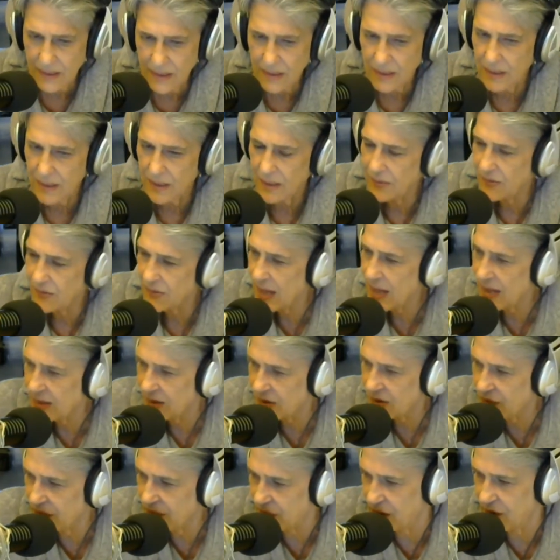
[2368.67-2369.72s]
His son is
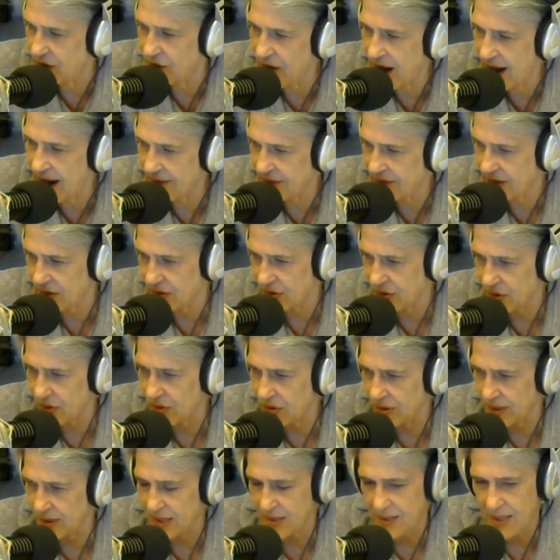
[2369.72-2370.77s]
55 years
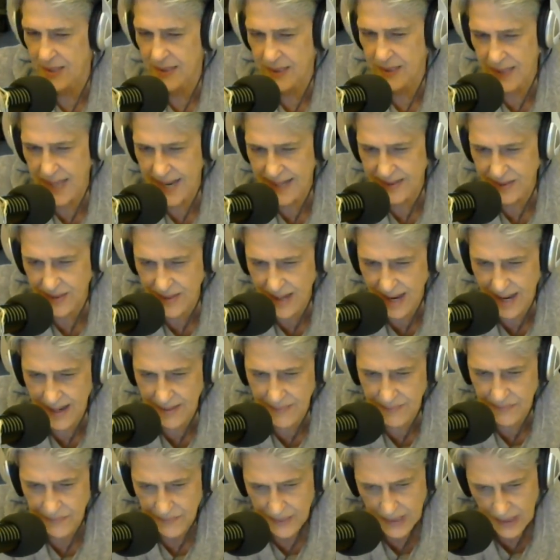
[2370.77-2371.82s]
old. He said the last
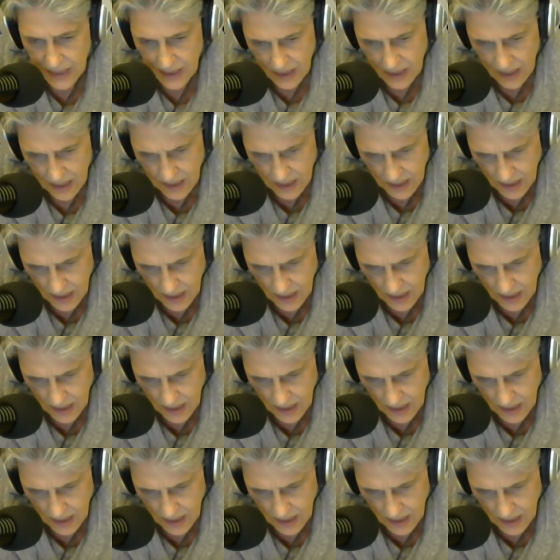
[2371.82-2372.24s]
time he